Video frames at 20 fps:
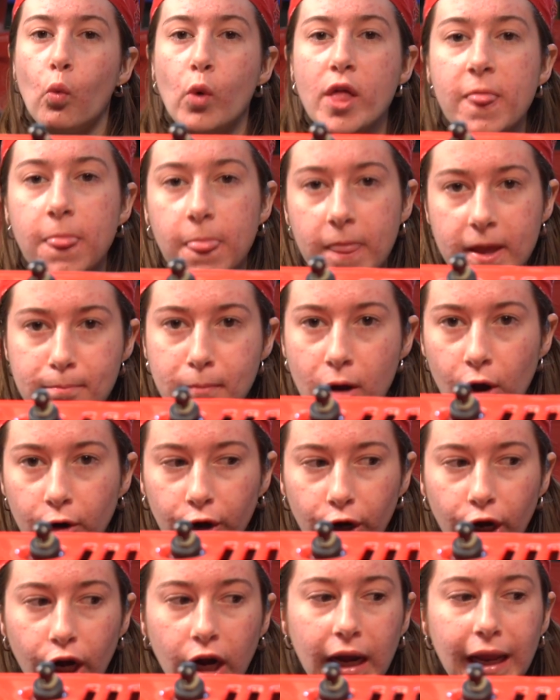with the
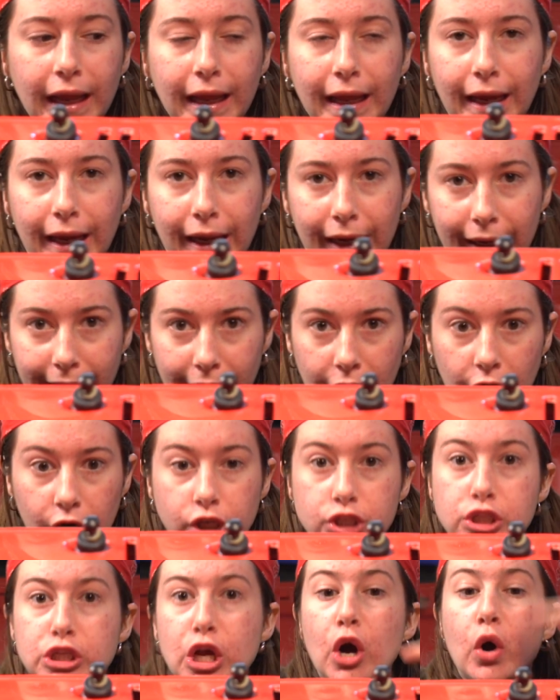motor in here.
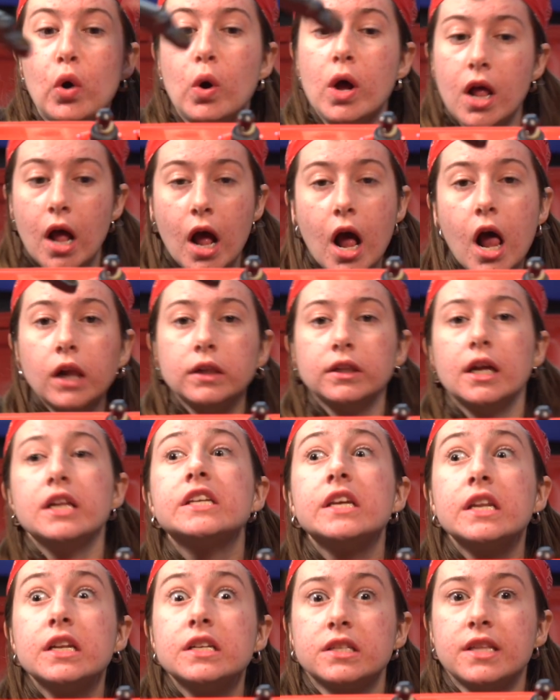So let's
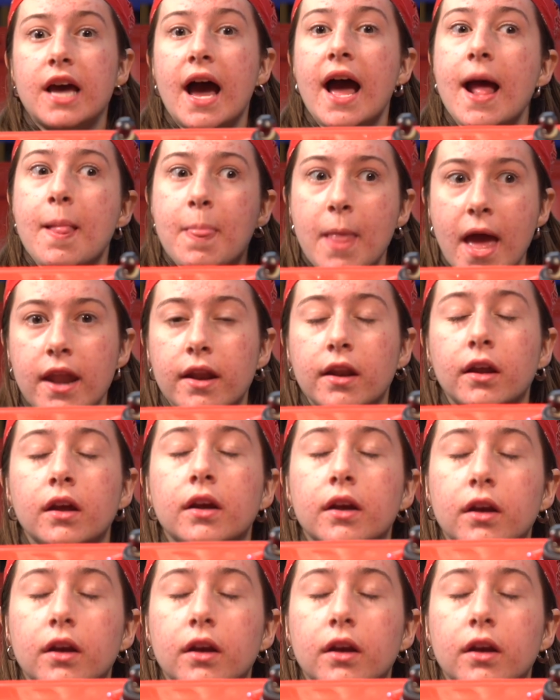get into that, and then